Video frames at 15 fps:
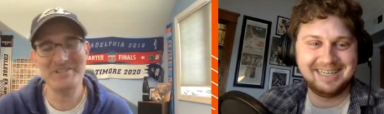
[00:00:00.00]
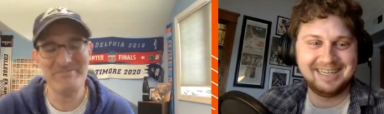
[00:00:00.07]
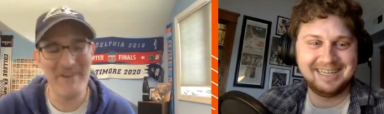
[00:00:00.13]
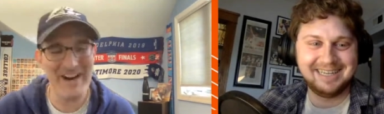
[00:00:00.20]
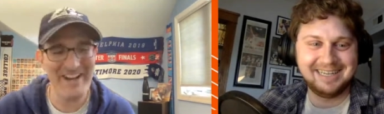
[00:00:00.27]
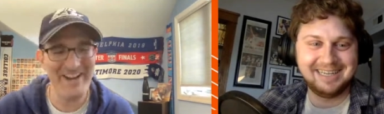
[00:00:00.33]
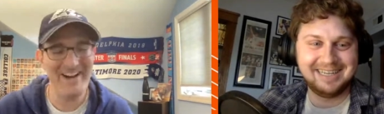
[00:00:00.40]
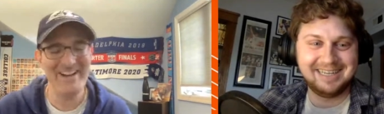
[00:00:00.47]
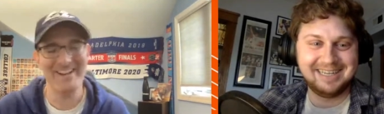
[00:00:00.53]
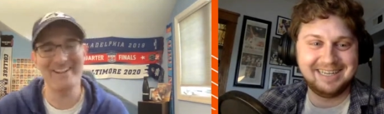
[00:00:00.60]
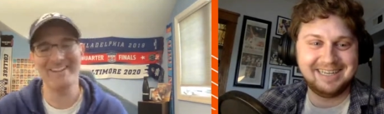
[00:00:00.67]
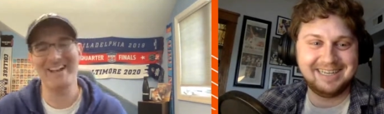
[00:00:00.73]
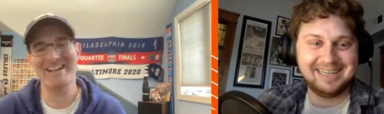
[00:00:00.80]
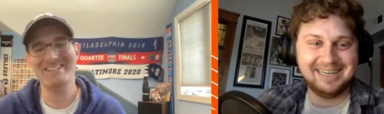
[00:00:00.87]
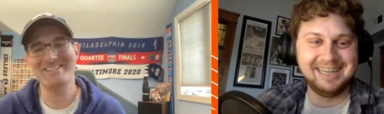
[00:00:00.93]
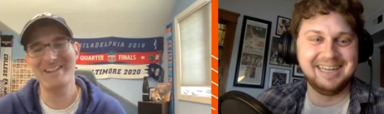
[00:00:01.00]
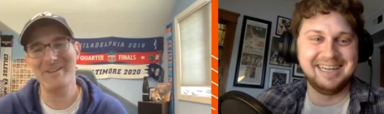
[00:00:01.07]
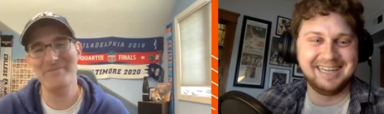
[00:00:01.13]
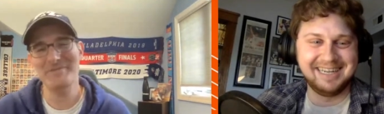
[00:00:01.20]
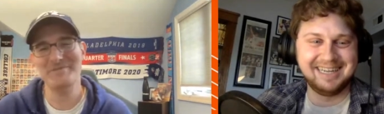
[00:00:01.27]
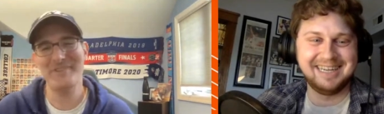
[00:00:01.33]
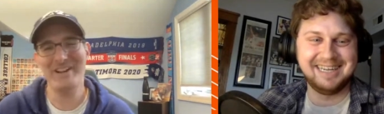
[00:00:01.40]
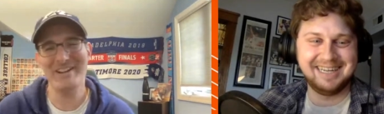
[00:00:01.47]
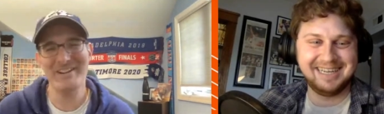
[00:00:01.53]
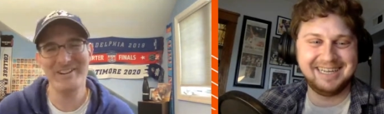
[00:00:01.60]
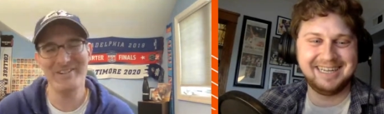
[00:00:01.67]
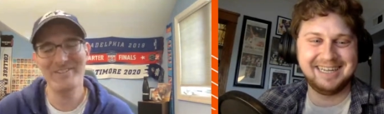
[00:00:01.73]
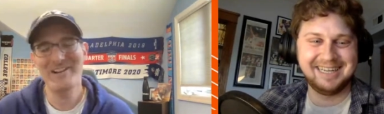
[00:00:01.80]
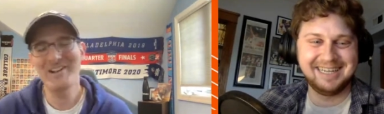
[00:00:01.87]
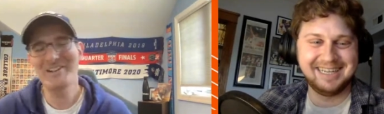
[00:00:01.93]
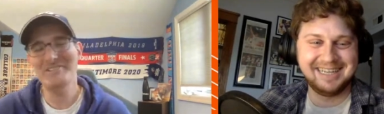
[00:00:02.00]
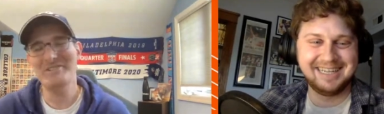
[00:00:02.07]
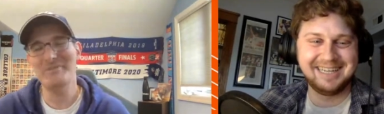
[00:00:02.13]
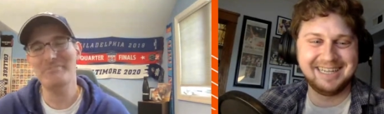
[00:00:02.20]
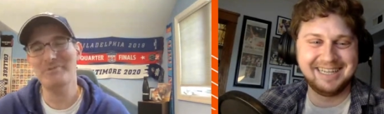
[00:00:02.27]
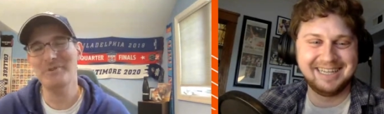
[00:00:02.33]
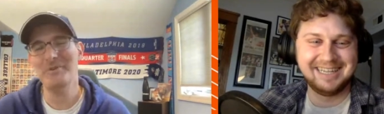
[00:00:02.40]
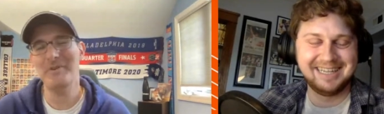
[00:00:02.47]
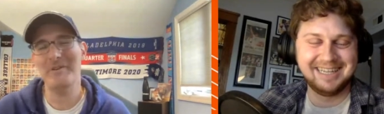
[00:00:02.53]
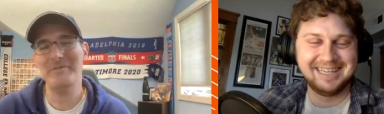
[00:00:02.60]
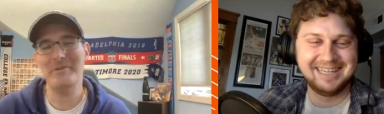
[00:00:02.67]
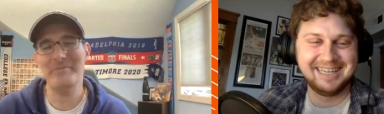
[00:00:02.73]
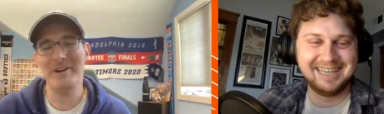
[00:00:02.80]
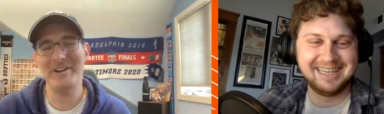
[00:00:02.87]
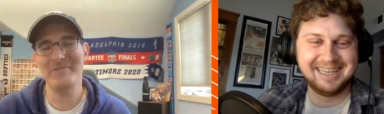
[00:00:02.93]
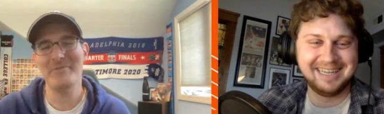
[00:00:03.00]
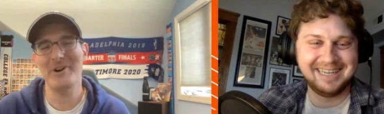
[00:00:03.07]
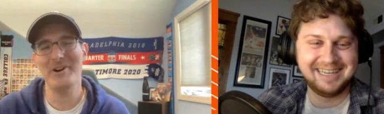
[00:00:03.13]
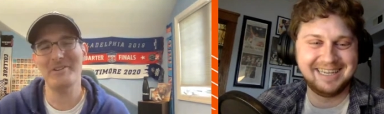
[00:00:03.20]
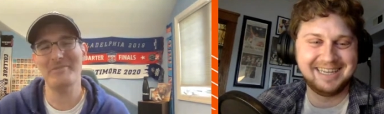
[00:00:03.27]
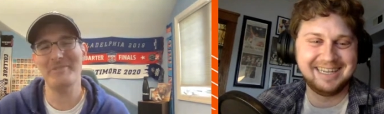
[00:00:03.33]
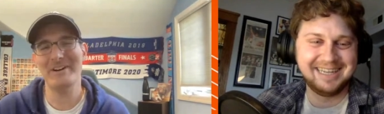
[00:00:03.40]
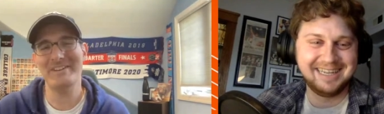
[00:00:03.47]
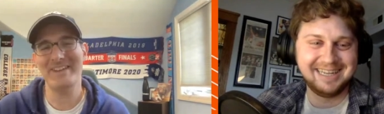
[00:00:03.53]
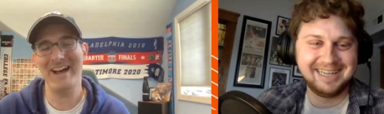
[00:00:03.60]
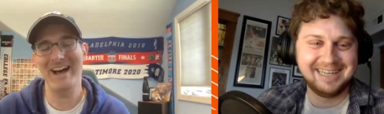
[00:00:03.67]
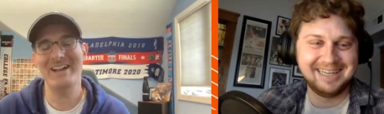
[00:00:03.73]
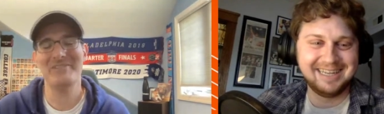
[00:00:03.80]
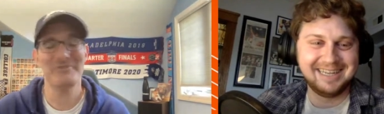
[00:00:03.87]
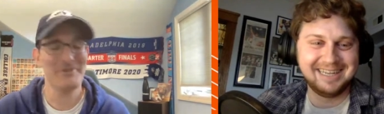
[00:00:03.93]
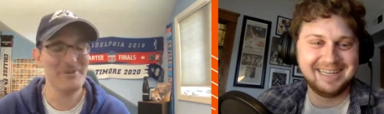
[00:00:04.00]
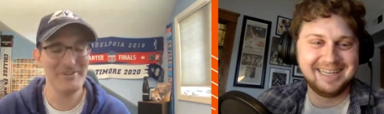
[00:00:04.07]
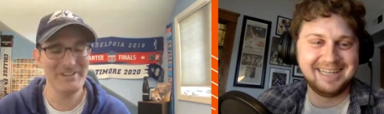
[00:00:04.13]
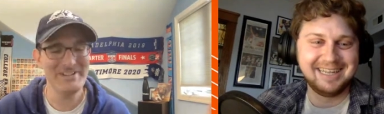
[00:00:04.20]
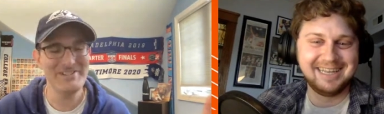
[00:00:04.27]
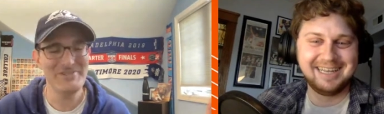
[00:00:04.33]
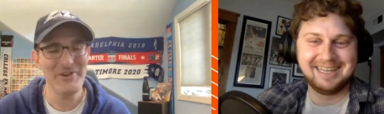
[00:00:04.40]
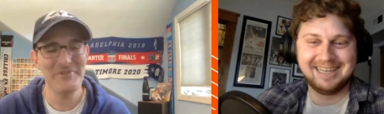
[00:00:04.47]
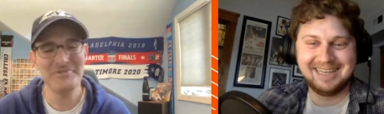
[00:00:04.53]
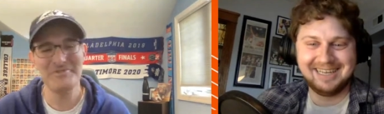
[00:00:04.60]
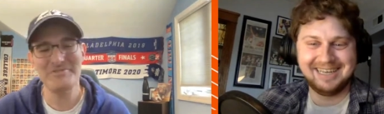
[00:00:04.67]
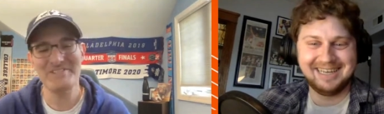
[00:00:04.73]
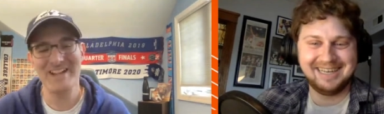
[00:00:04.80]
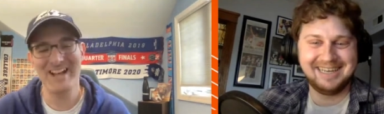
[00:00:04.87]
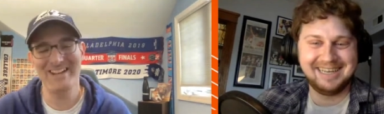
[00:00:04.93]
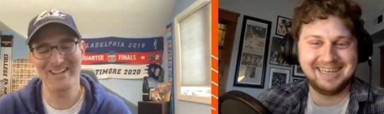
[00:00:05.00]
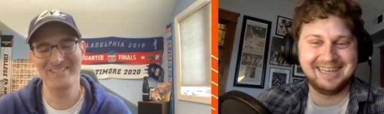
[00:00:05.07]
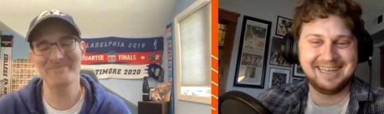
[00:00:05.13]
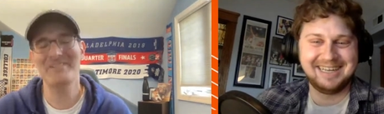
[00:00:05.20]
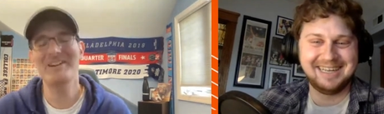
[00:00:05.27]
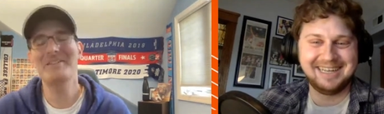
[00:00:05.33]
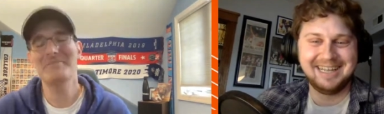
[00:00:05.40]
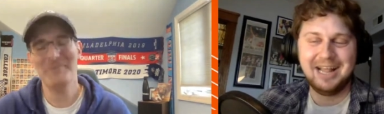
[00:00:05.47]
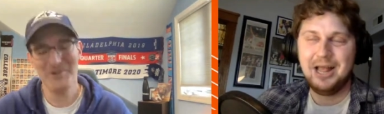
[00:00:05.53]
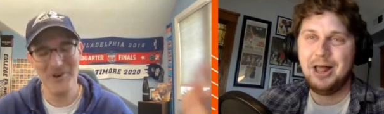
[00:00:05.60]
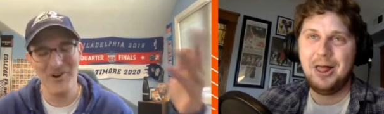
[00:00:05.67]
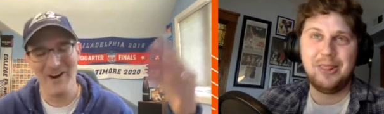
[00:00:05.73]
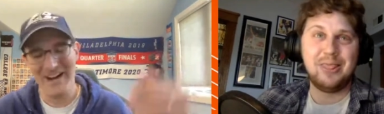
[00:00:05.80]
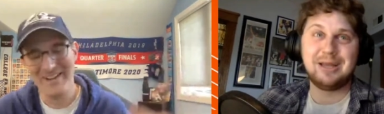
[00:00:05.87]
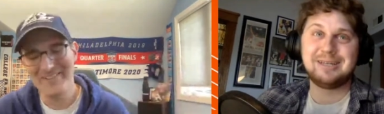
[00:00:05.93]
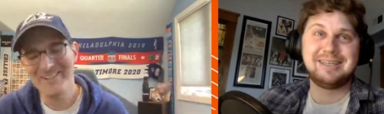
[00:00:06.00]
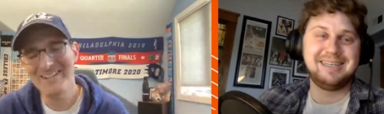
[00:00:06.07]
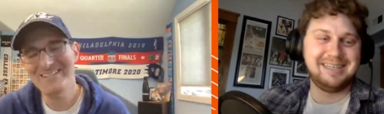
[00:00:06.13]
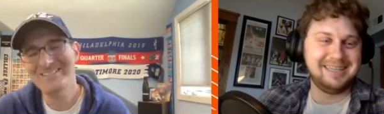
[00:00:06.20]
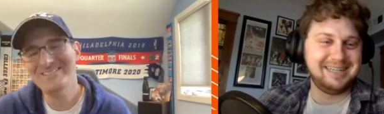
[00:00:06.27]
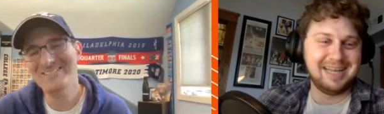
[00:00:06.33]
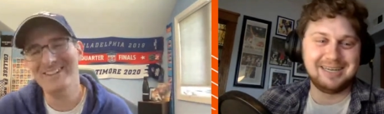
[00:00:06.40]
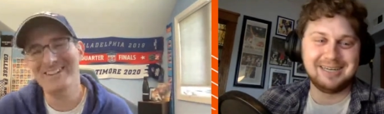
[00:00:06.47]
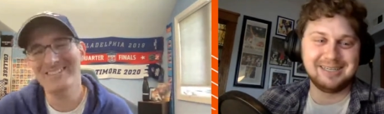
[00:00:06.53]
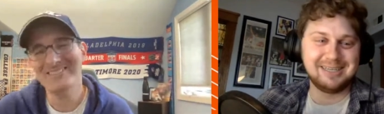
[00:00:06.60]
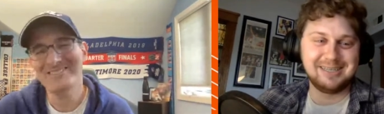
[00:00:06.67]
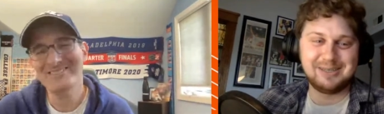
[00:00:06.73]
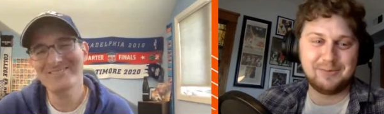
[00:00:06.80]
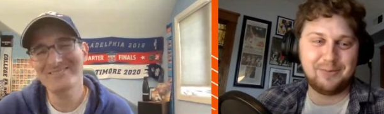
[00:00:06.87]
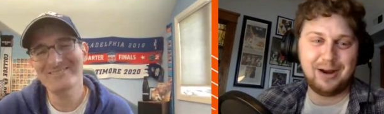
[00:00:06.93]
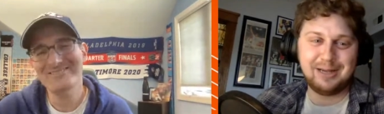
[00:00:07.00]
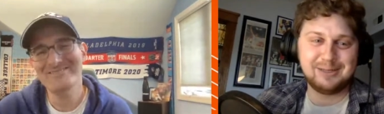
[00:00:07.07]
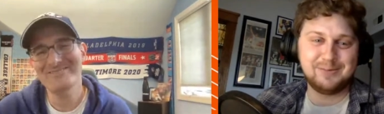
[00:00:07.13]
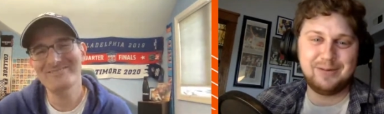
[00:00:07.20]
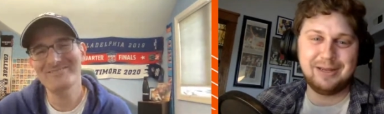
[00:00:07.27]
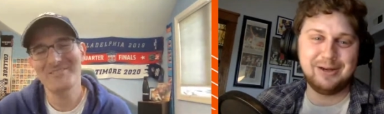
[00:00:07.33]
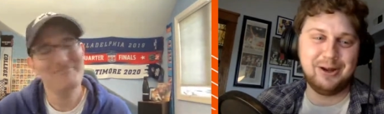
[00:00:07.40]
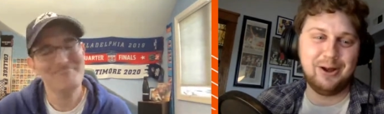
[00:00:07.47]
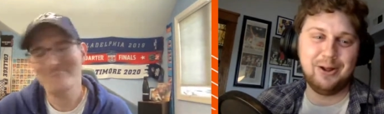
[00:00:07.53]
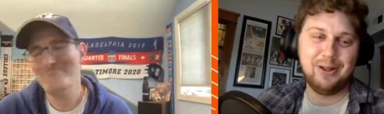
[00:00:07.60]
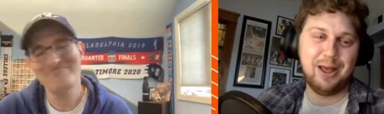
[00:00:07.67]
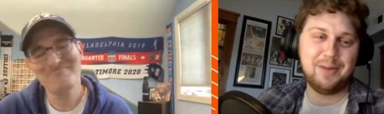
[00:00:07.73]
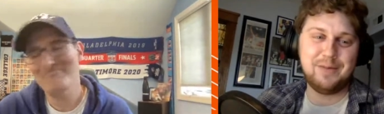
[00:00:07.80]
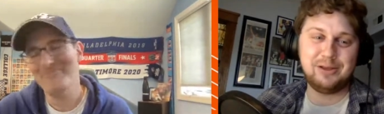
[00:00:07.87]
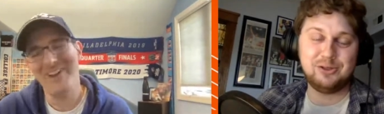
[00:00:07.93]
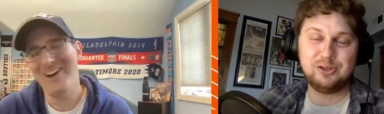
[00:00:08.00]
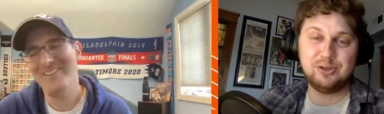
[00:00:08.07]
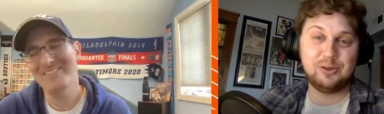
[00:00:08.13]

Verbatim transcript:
Speaker 1: are spot on on that. Steph is ready to to prove everybody wrong about that, or at least those who said it. But go on.
Speaker 2: That, that doesn't surprise me at all. I mean,